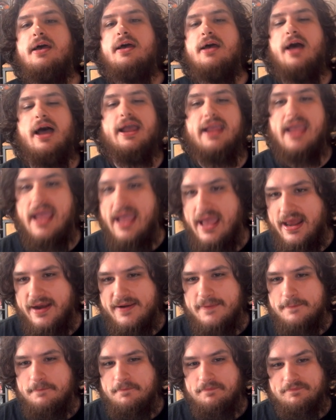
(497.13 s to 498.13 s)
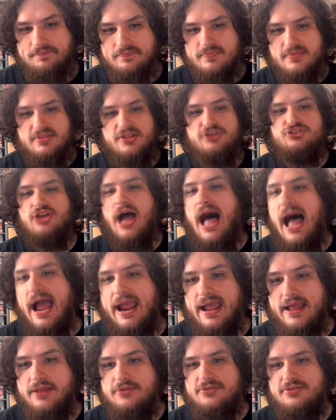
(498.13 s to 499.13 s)
Again, the
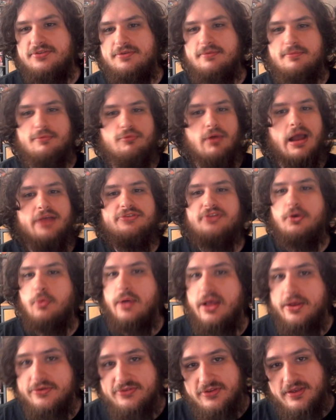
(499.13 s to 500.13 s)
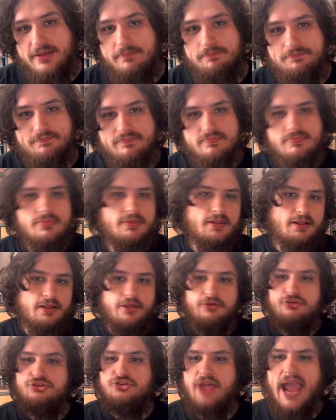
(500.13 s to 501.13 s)
Giants, Russell Wilson,
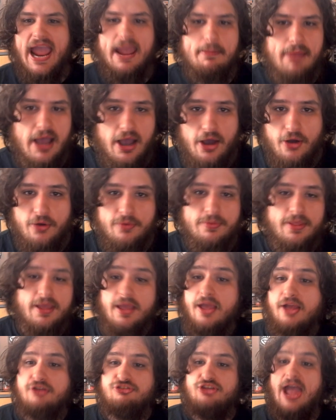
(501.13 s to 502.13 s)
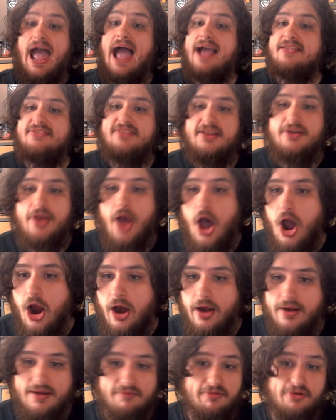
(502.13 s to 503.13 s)
J-Mo, Jackson
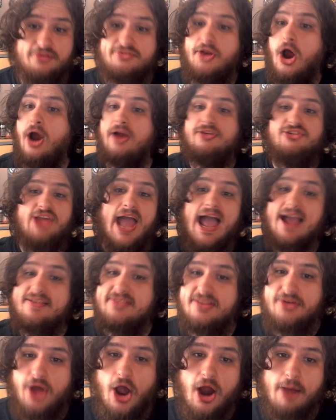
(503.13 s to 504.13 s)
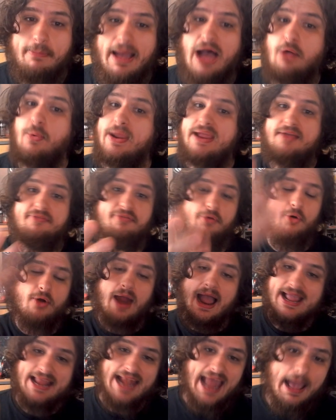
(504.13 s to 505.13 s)
Dart. If you're starting Jackson Dart by week 4,
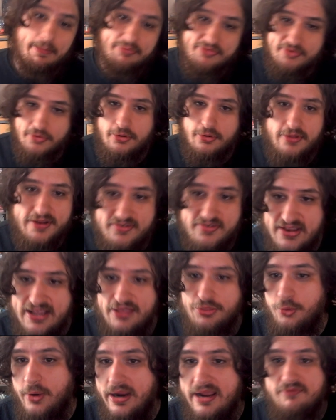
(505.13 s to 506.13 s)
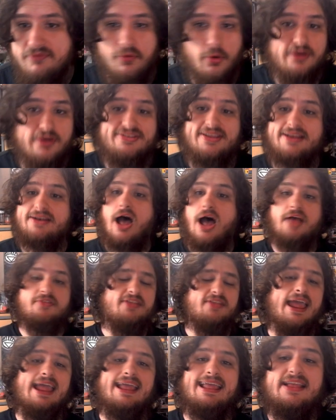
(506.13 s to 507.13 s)
I can absolutely see 3-14. Not
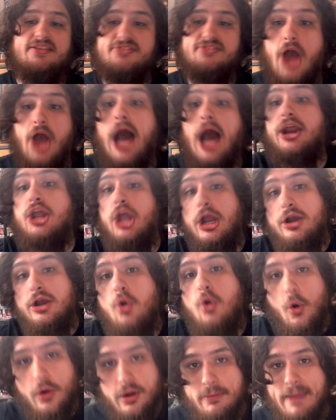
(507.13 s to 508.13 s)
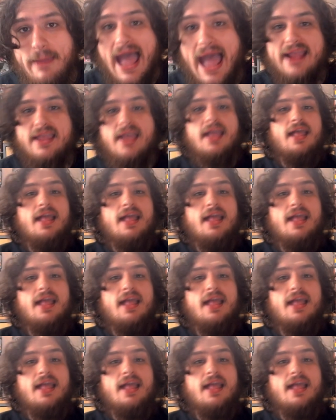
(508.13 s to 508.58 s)
saying he's not a good quarterback.